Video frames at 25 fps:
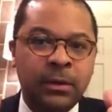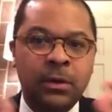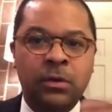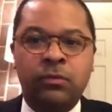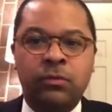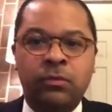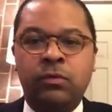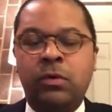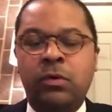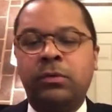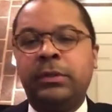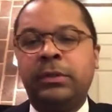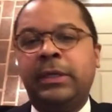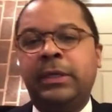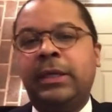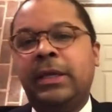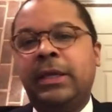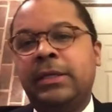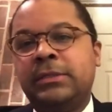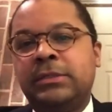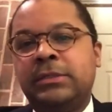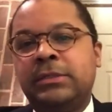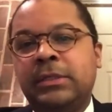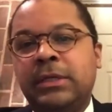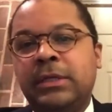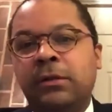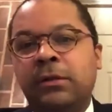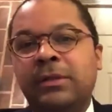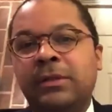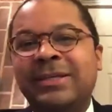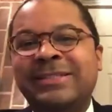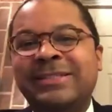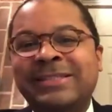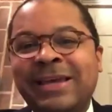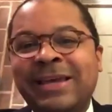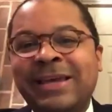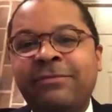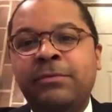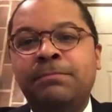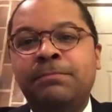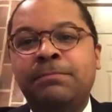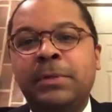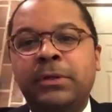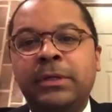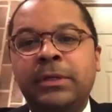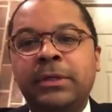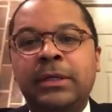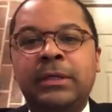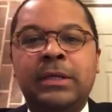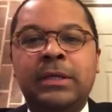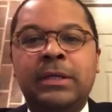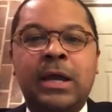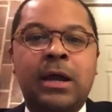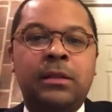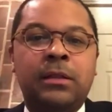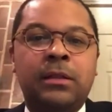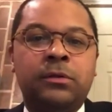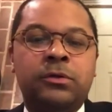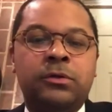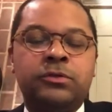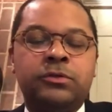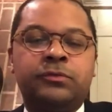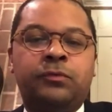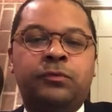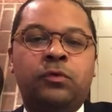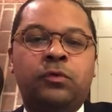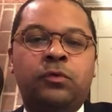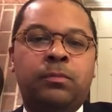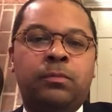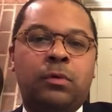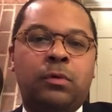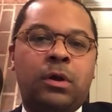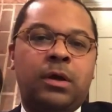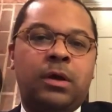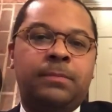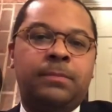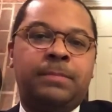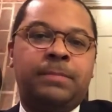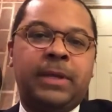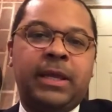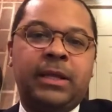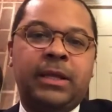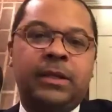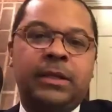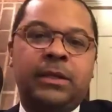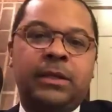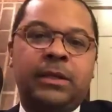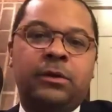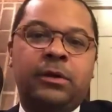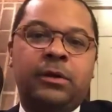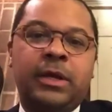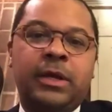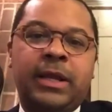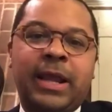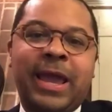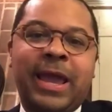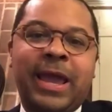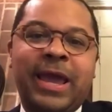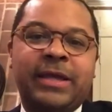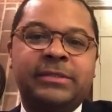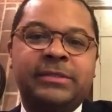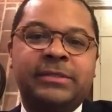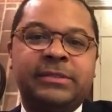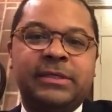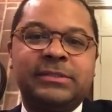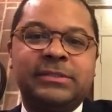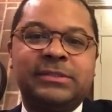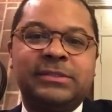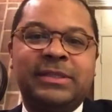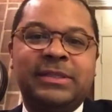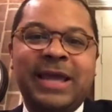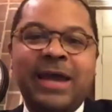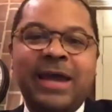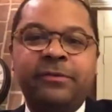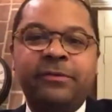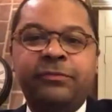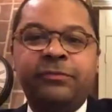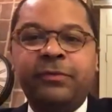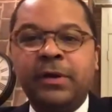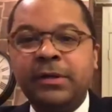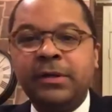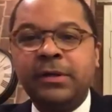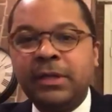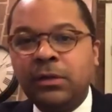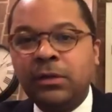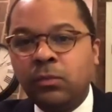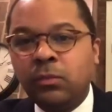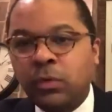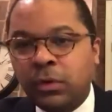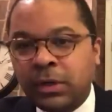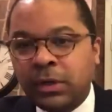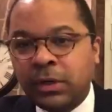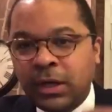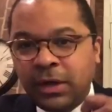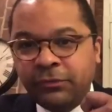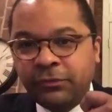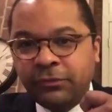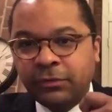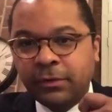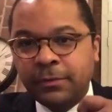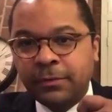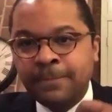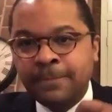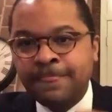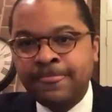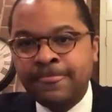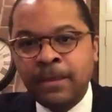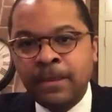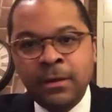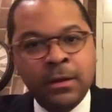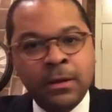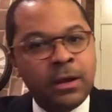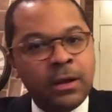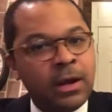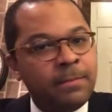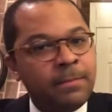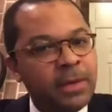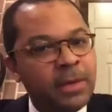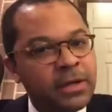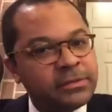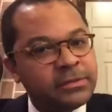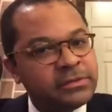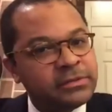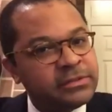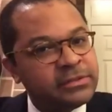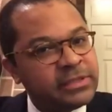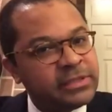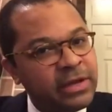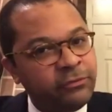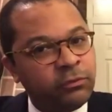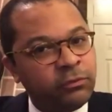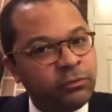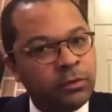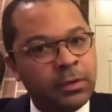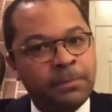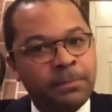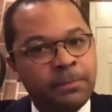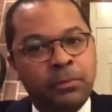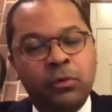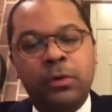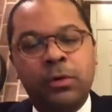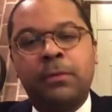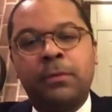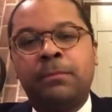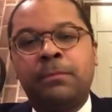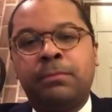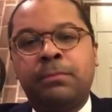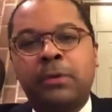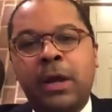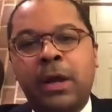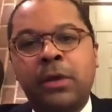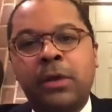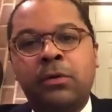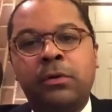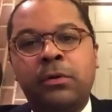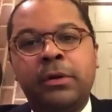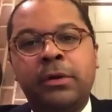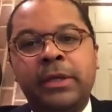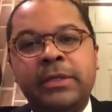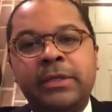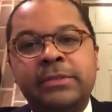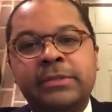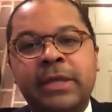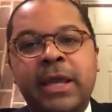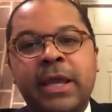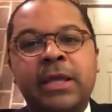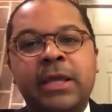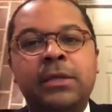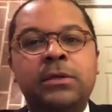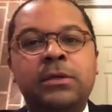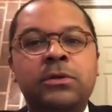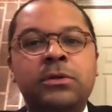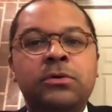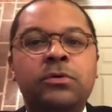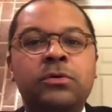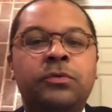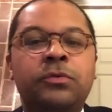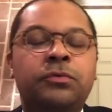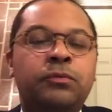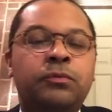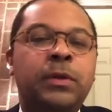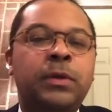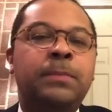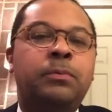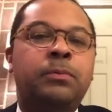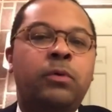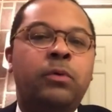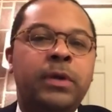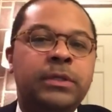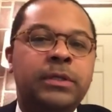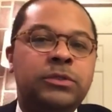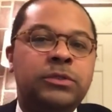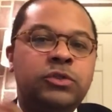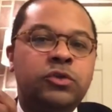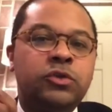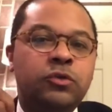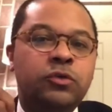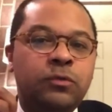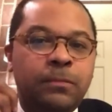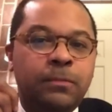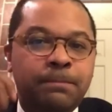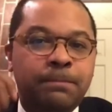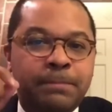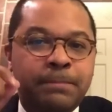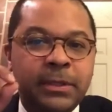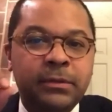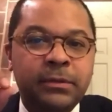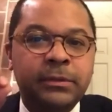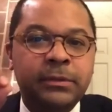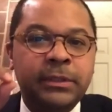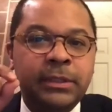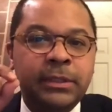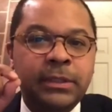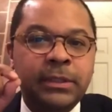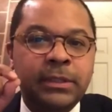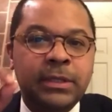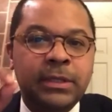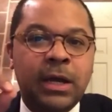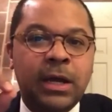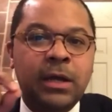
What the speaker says: rolling into nearly $7 billion for broadband internet access. That funding will cover, among several important priorities, a new $3.2 billion